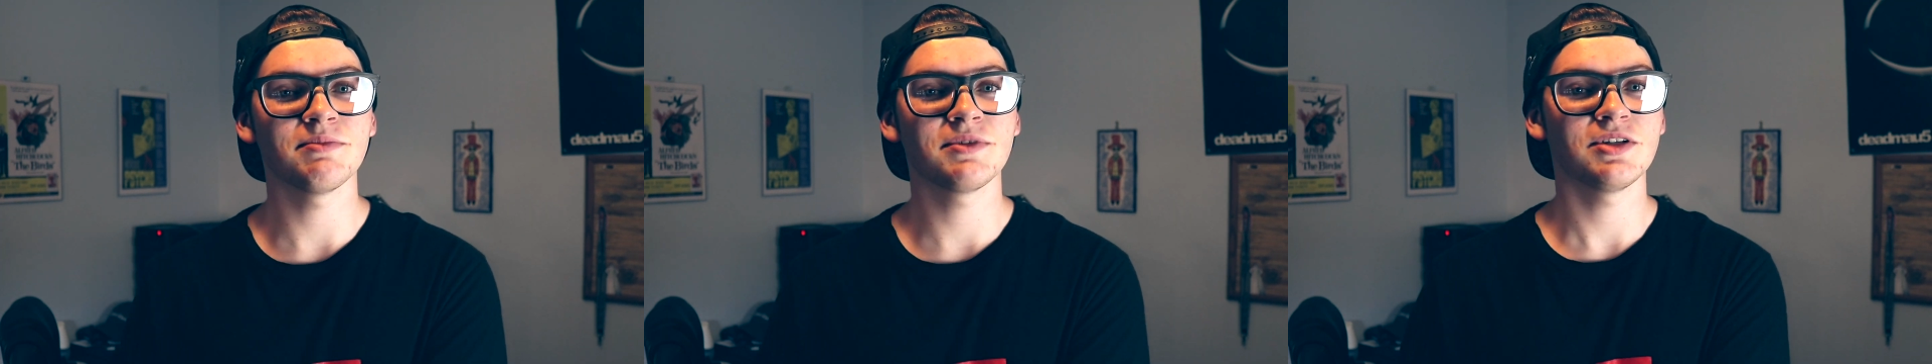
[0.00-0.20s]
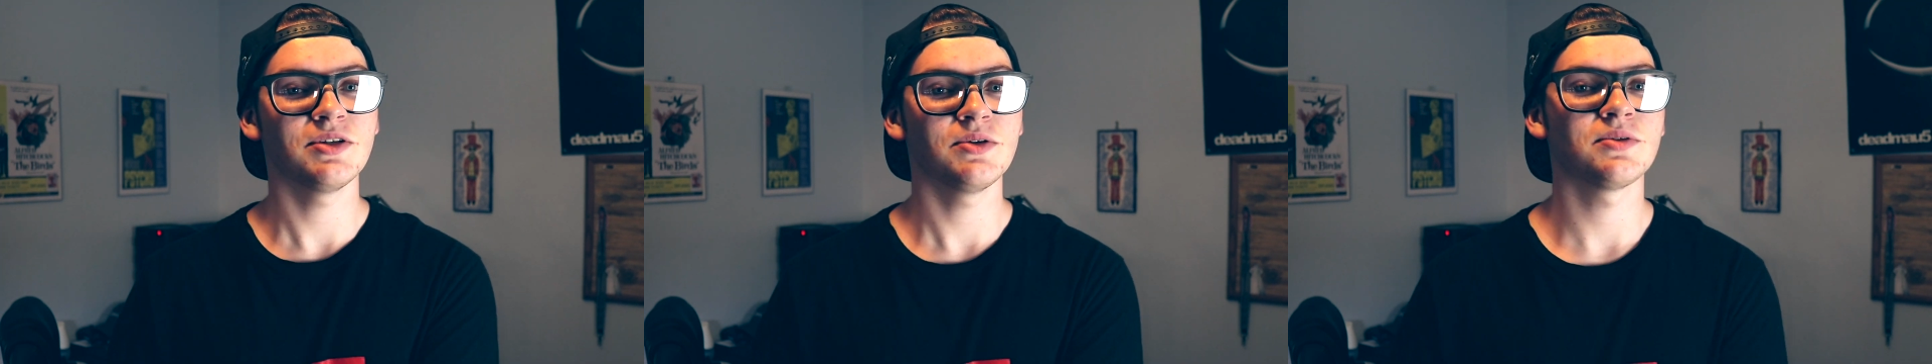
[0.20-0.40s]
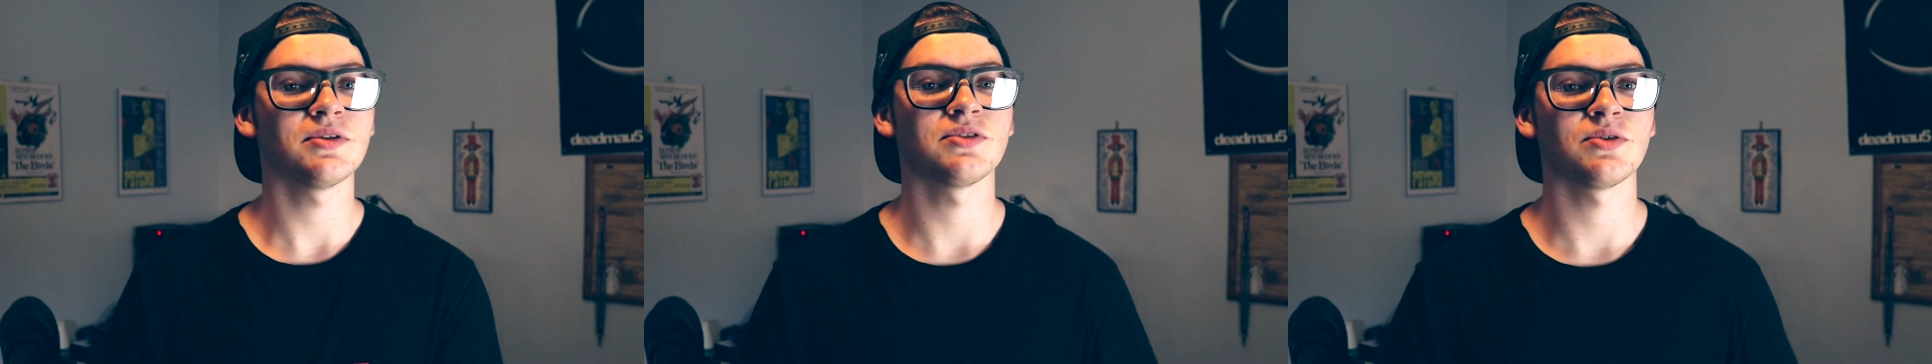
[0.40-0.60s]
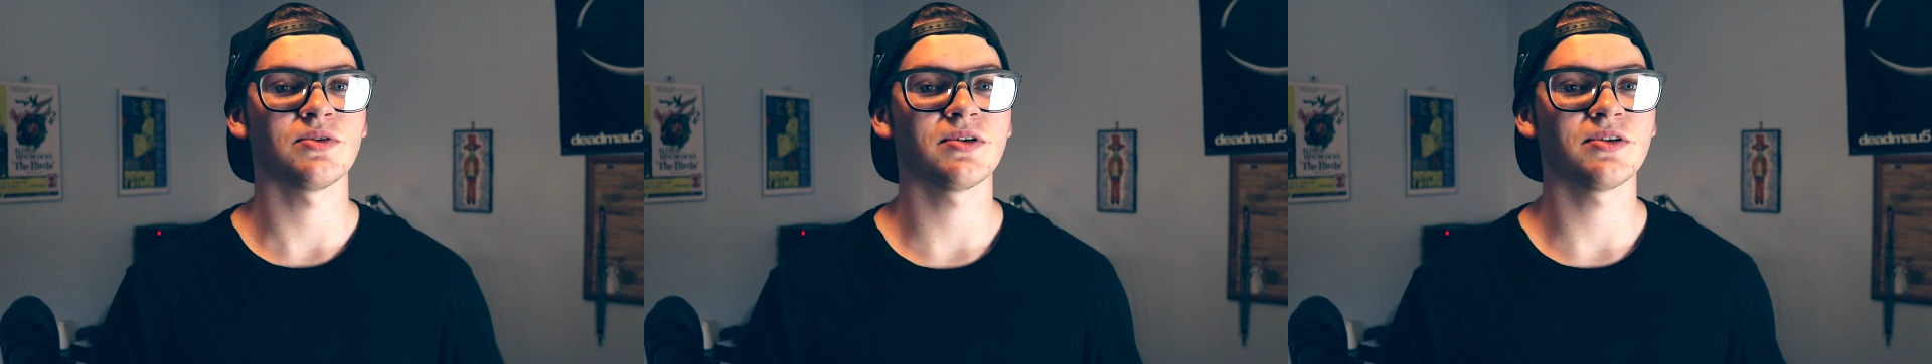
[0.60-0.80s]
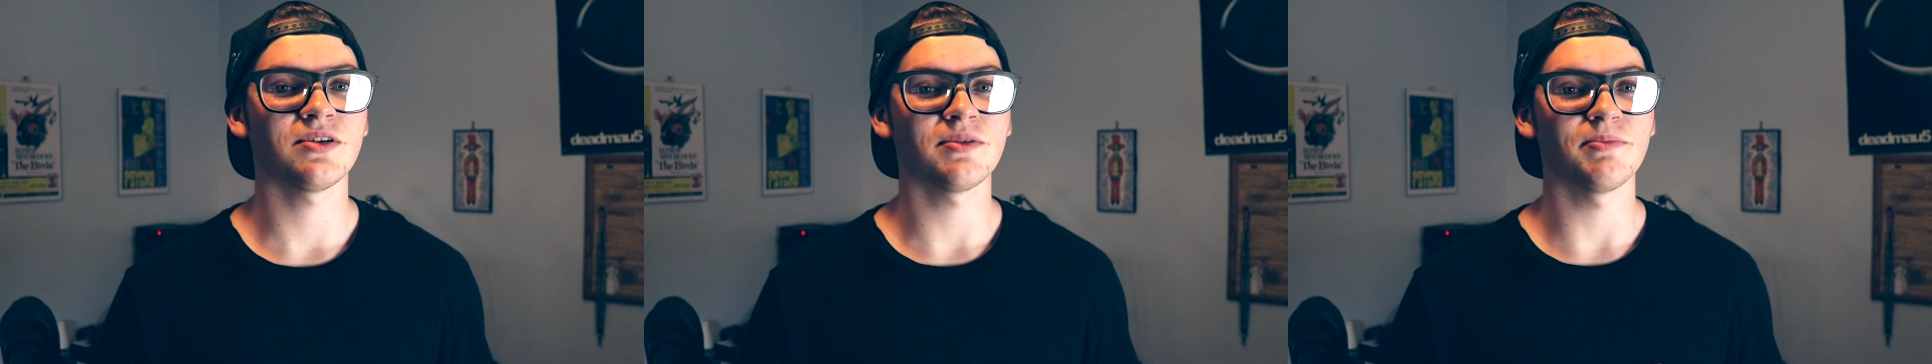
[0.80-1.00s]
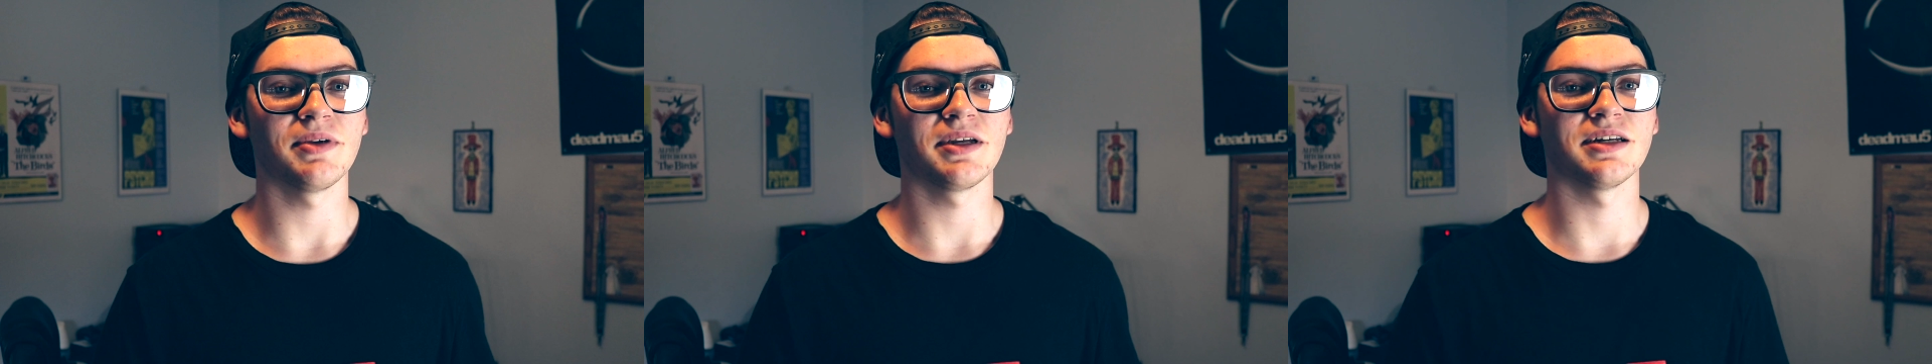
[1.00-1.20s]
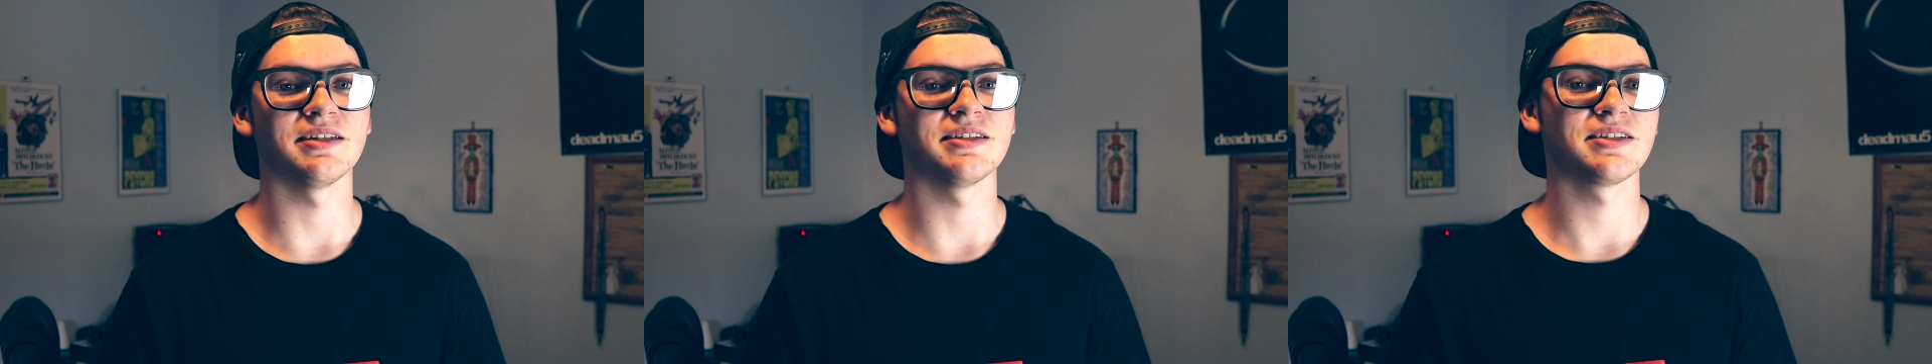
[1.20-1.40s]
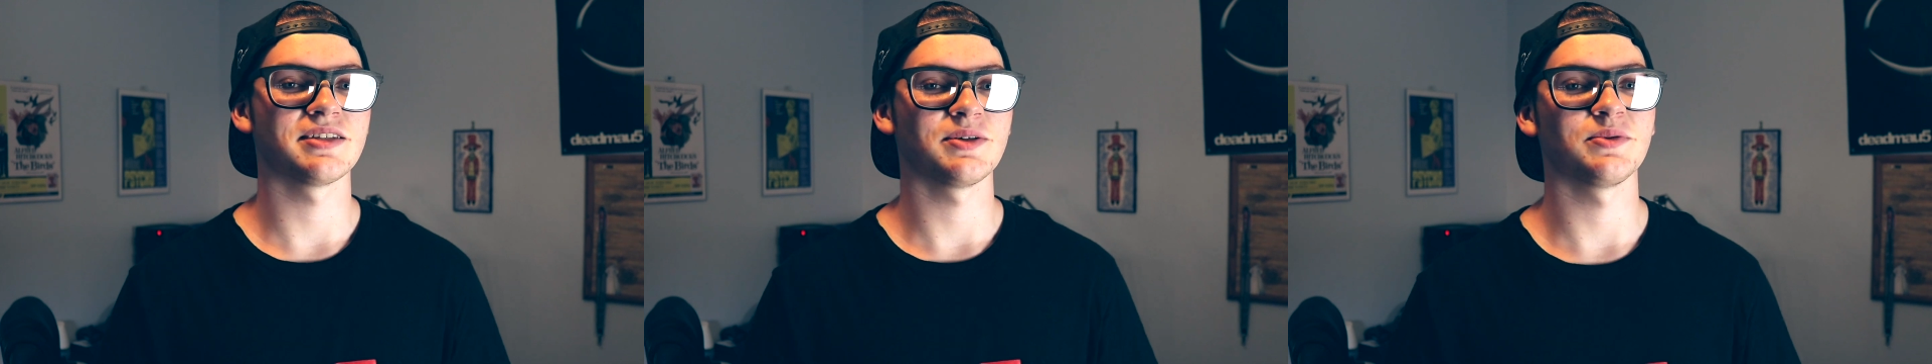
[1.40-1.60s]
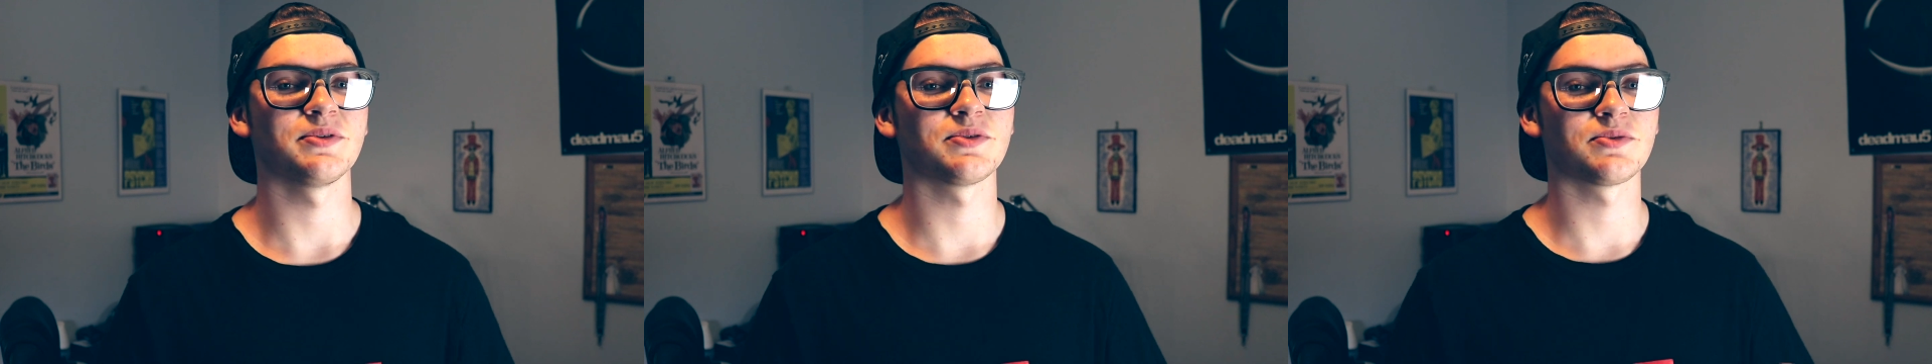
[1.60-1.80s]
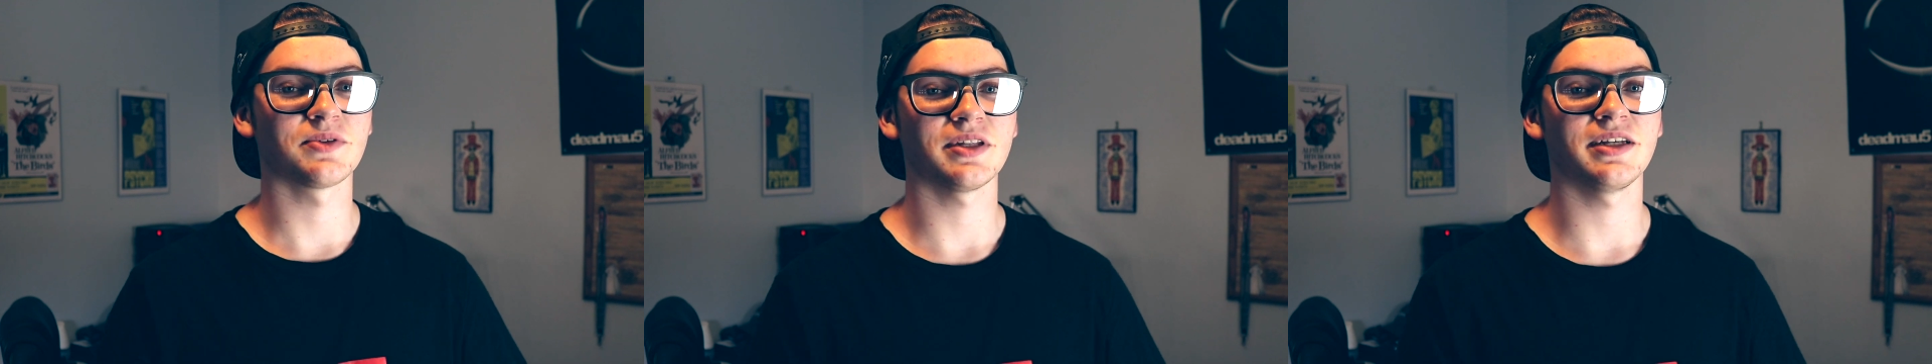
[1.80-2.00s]
to do a tutorial because it
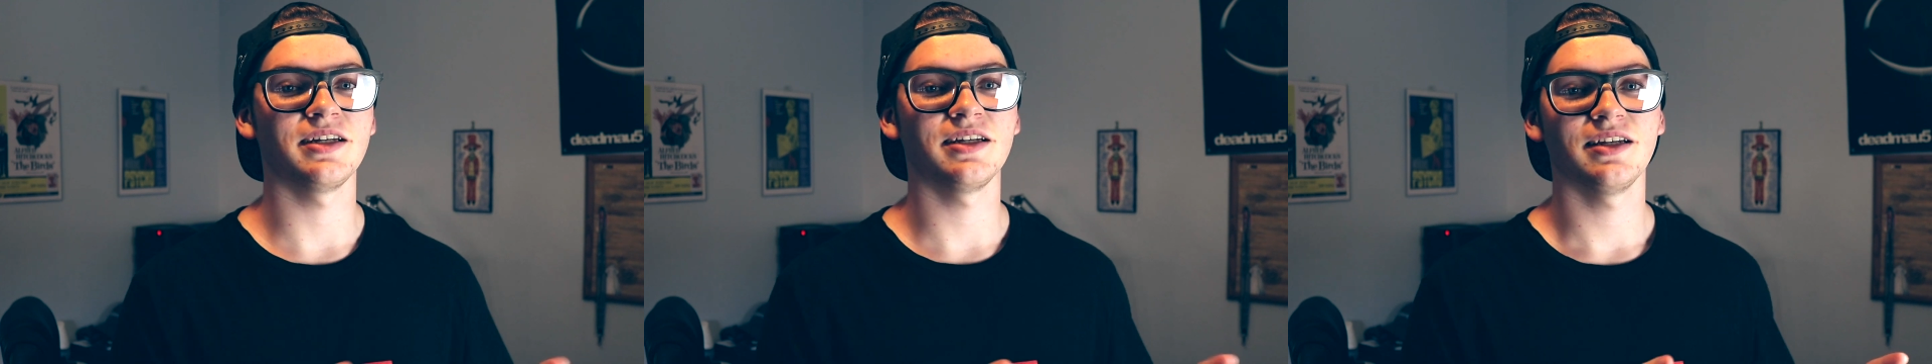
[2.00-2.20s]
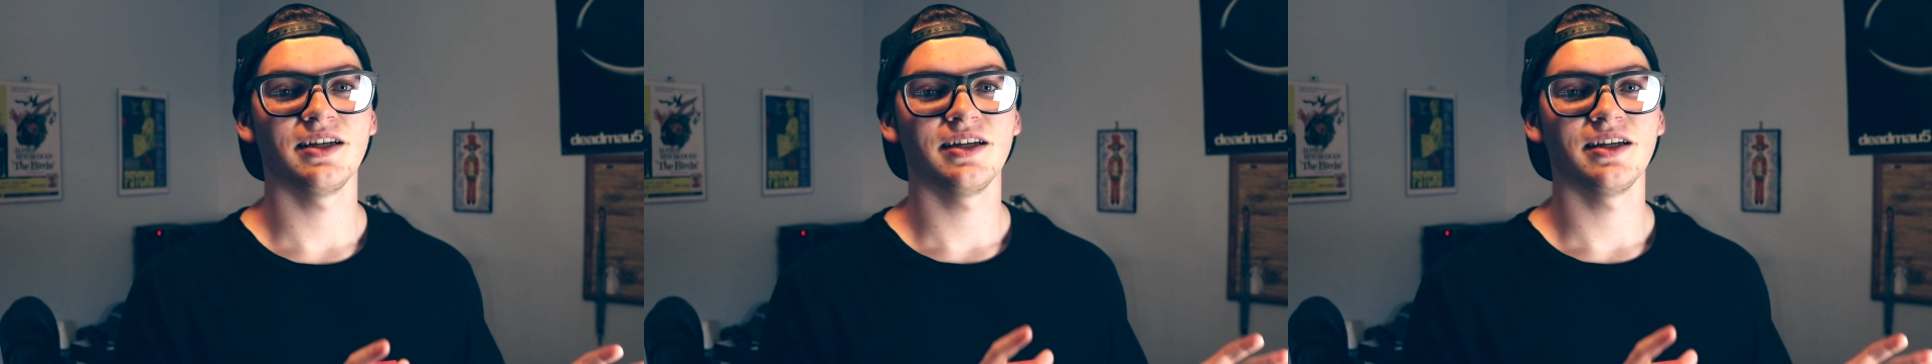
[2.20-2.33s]
was really,